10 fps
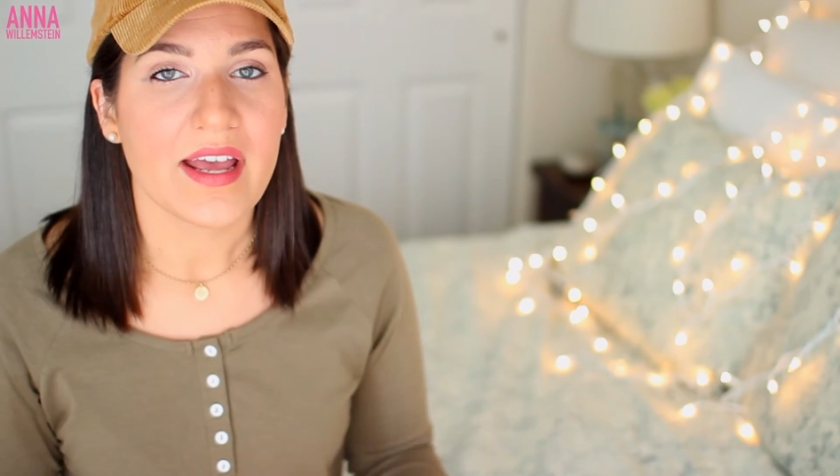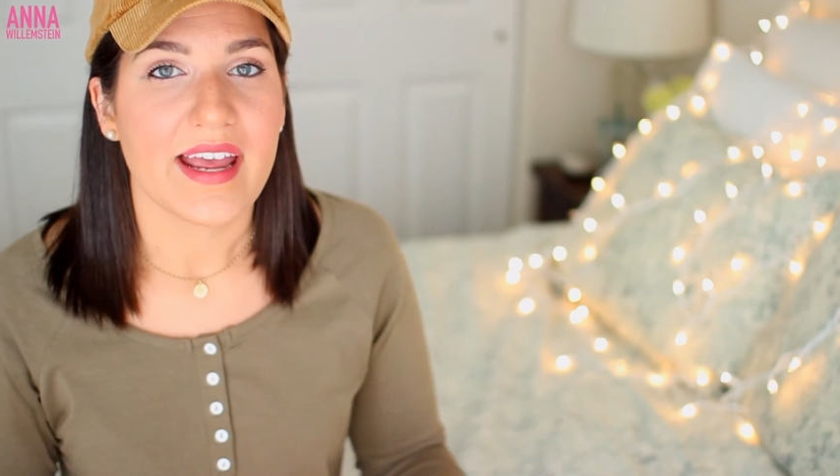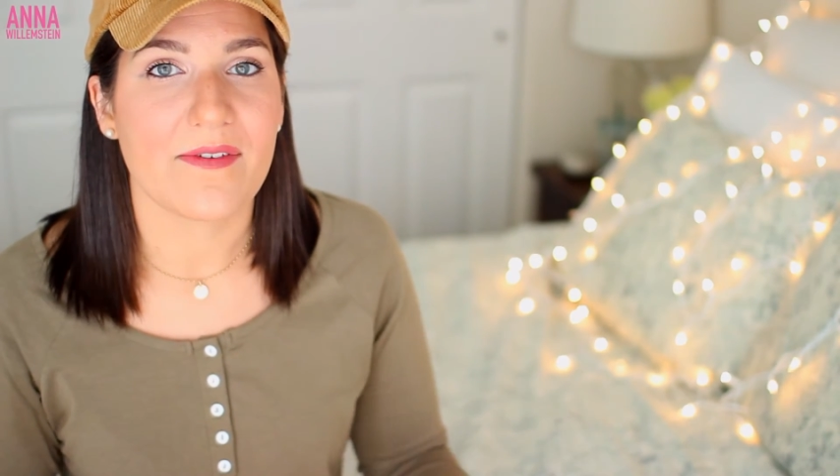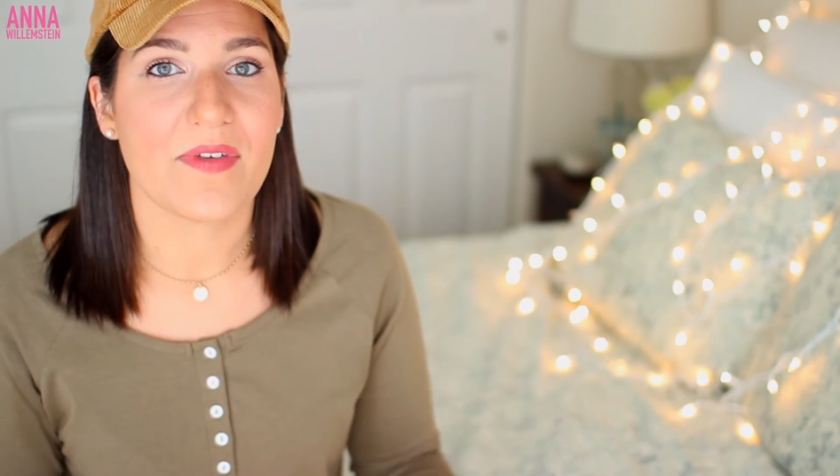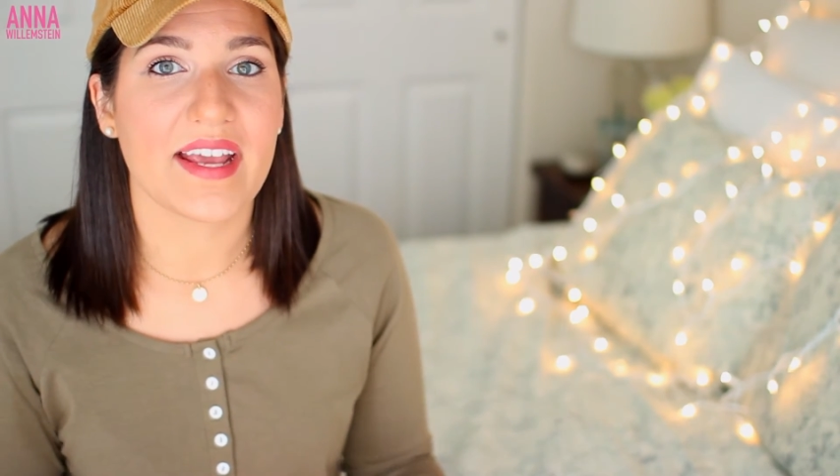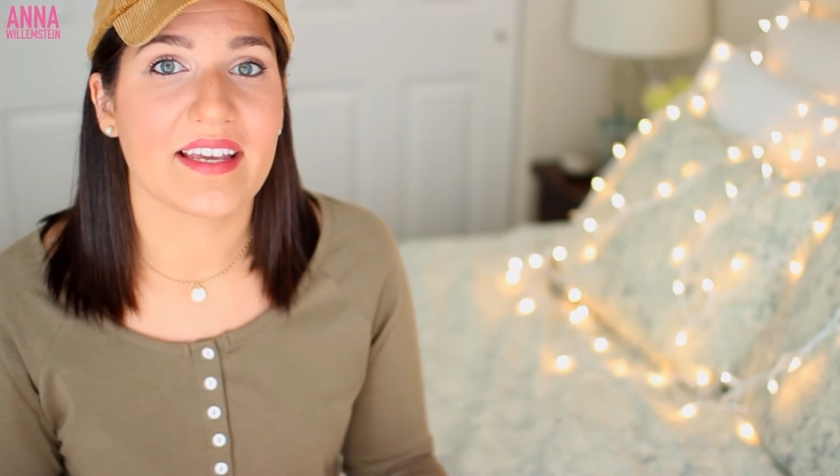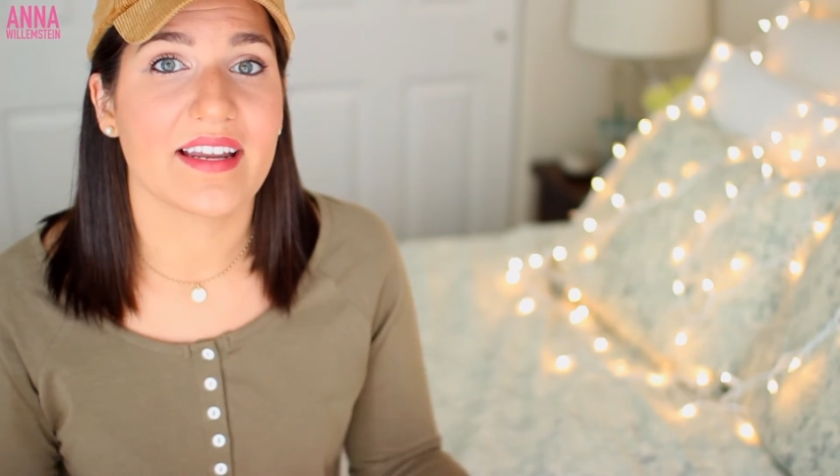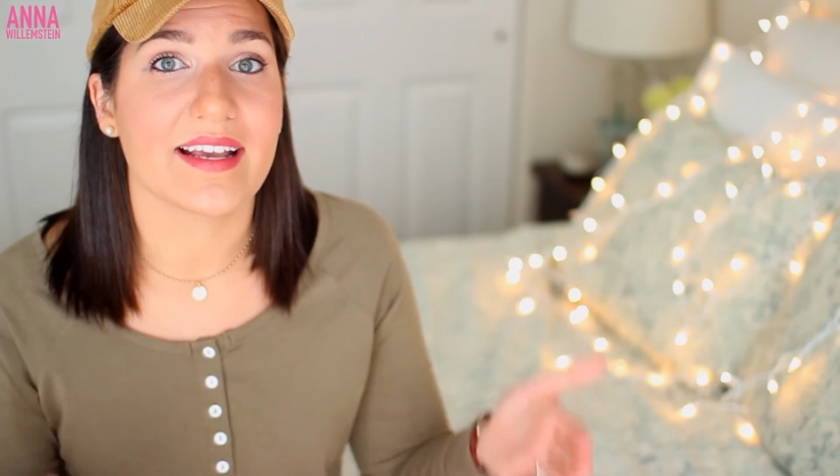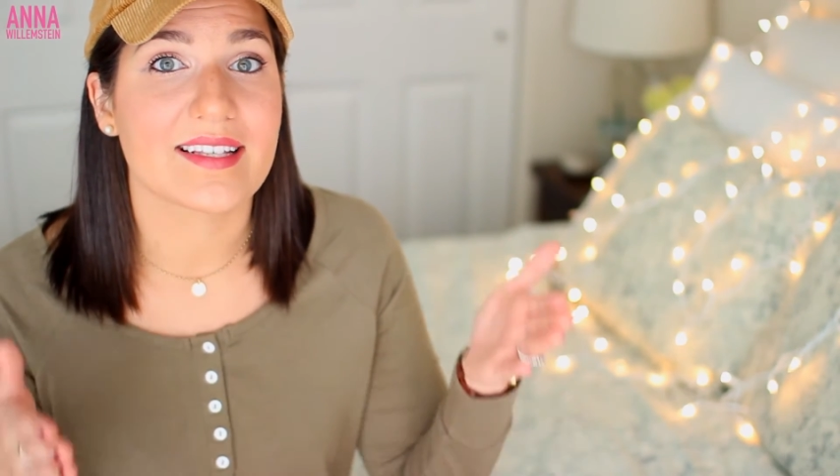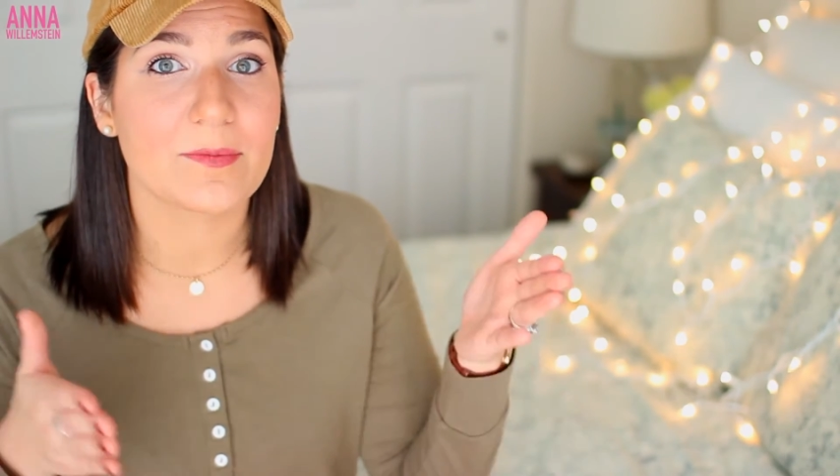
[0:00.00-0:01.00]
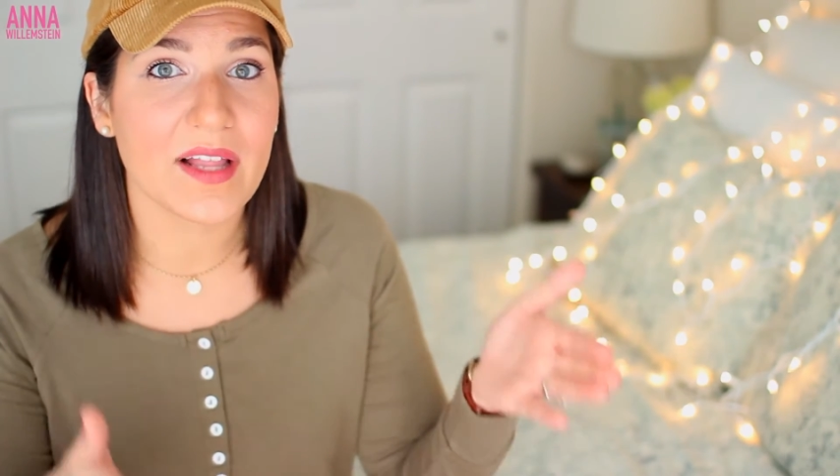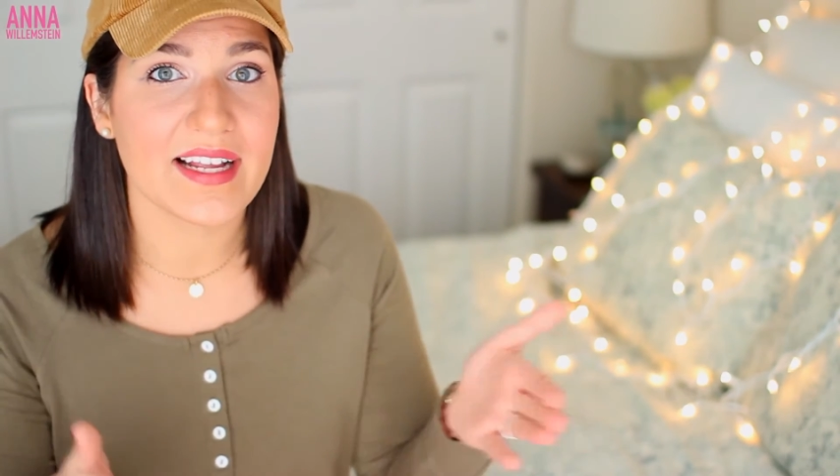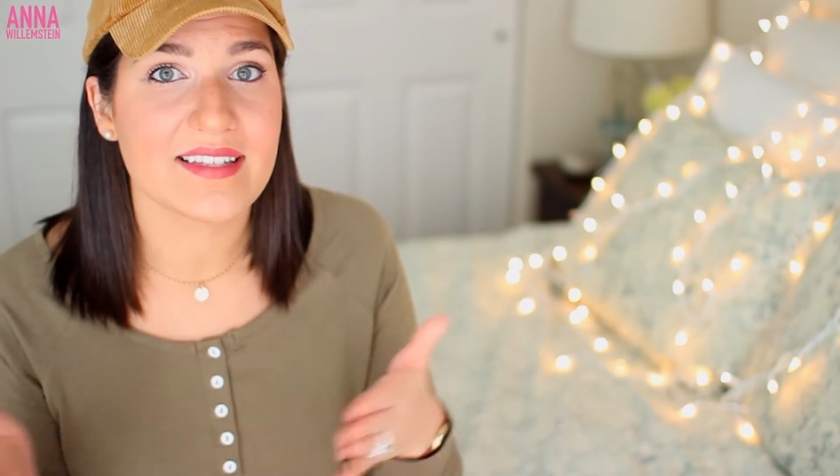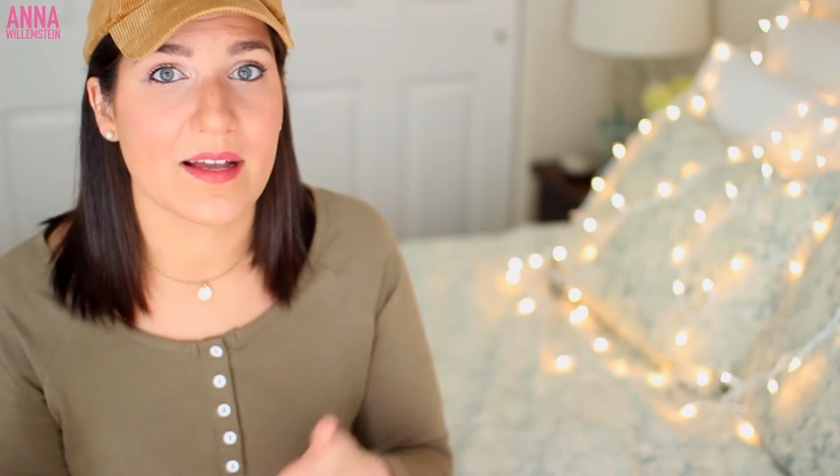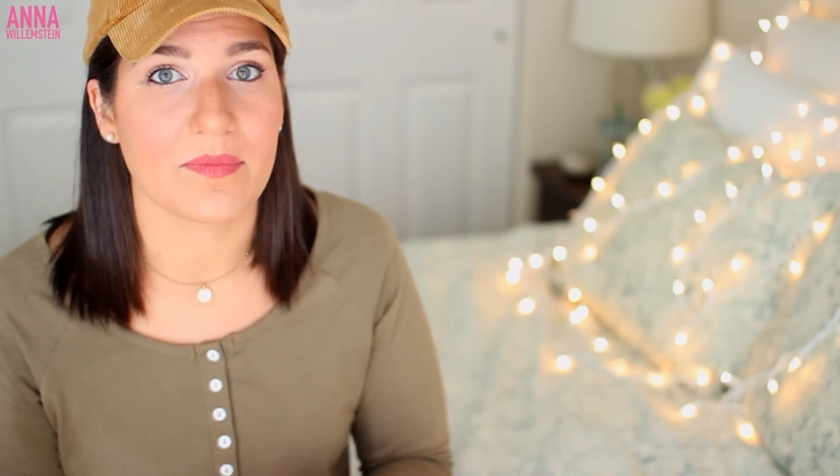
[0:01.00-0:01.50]
if they can
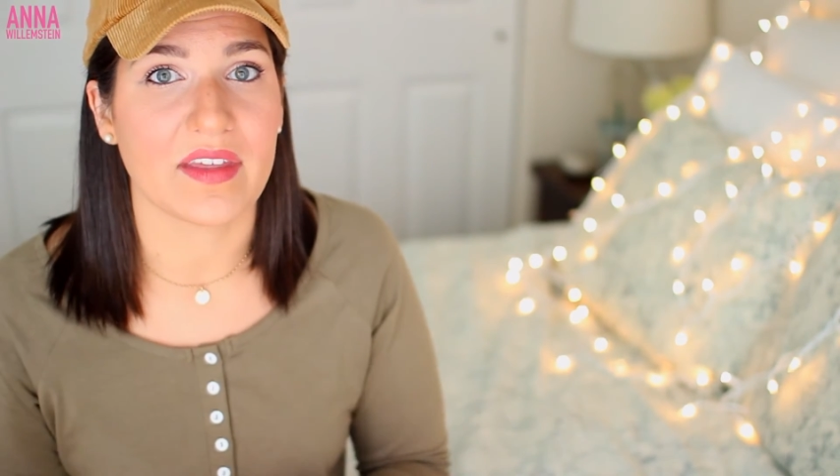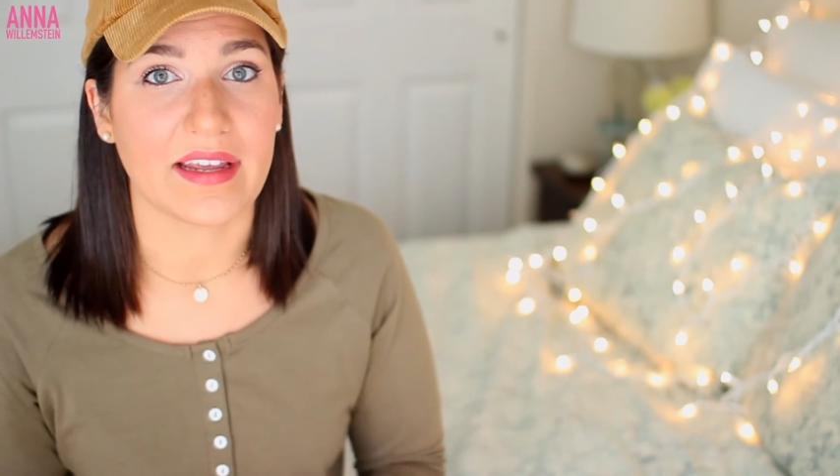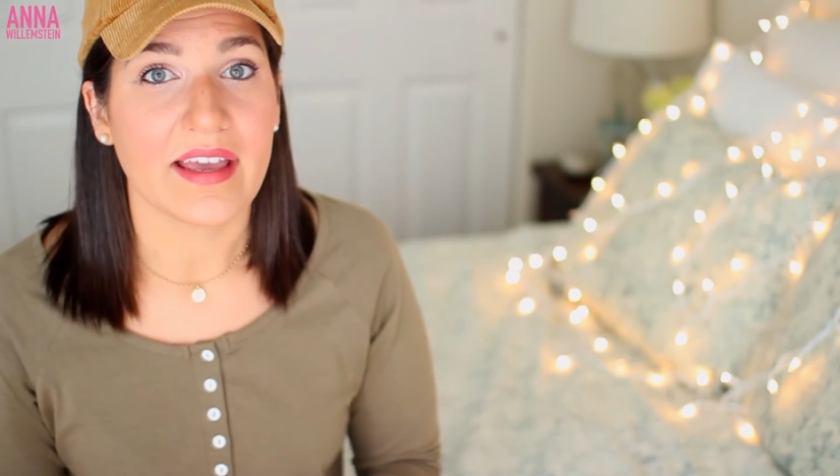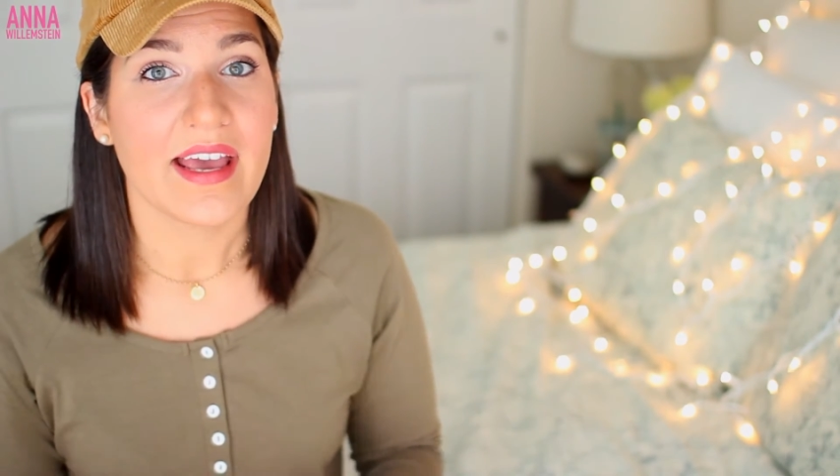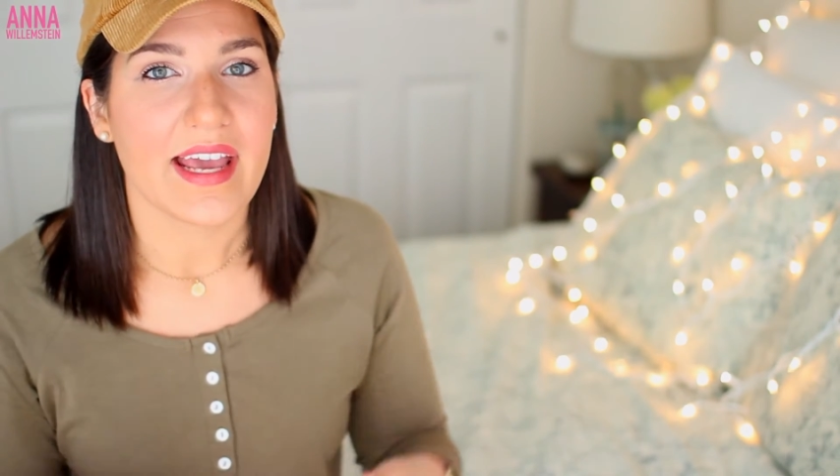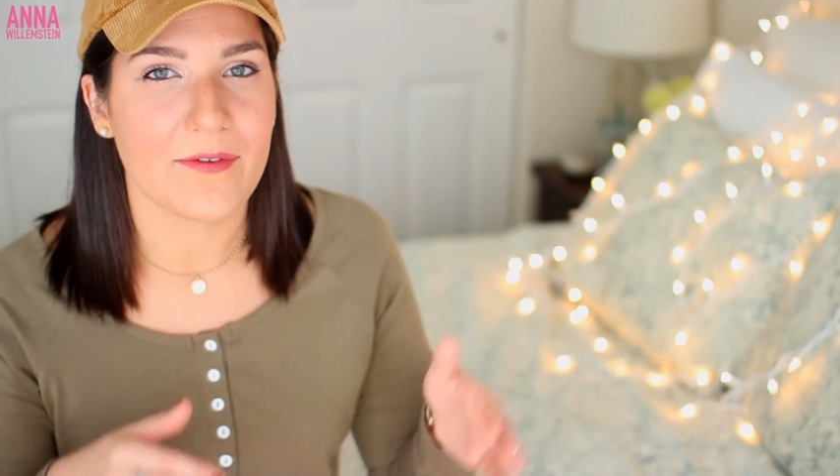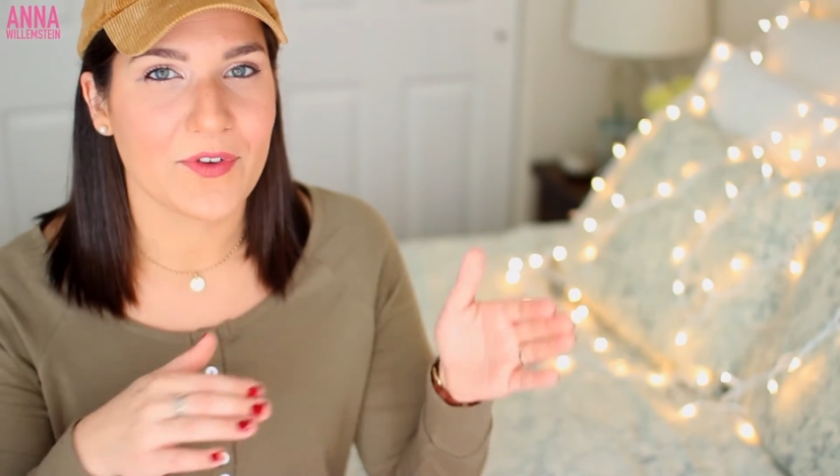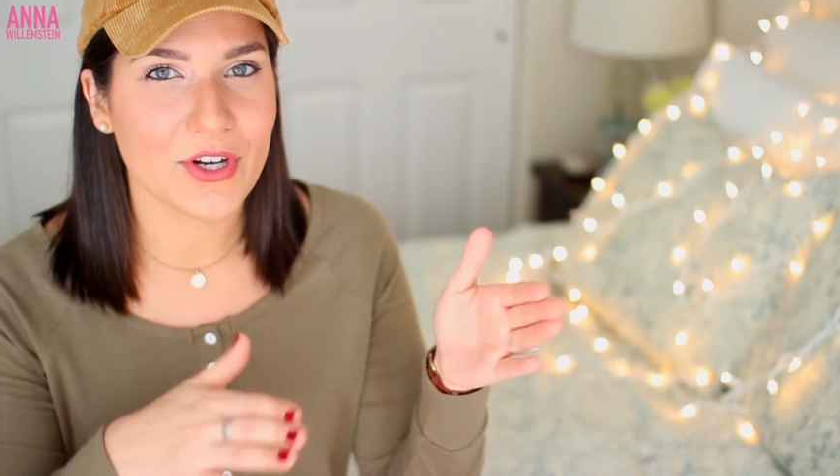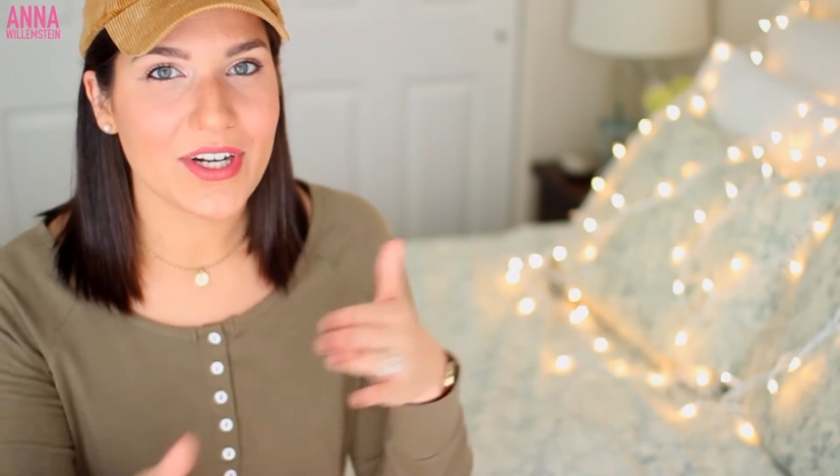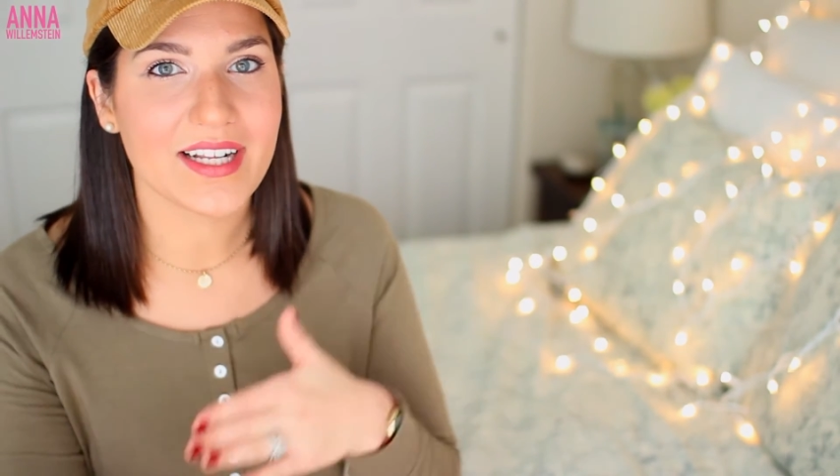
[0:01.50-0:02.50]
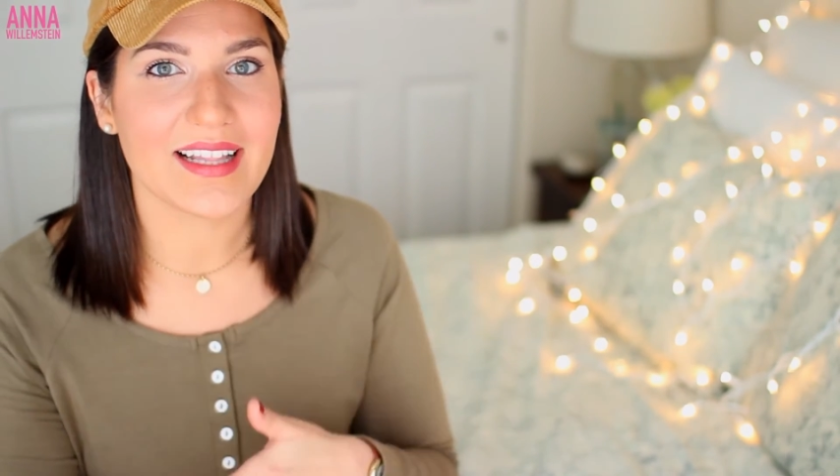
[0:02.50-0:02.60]
explain something. If you're in